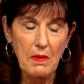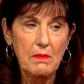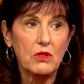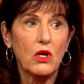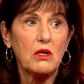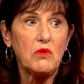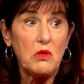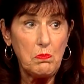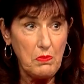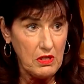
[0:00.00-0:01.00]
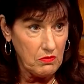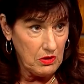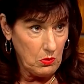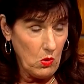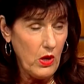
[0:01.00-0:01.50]
and people are going to re-
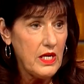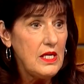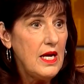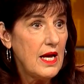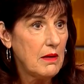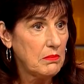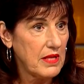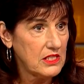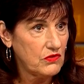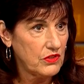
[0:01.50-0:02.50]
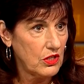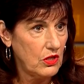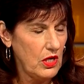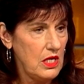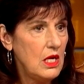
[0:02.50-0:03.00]
be rewarded and blessed
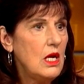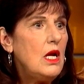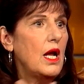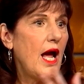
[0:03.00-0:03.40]
for the good.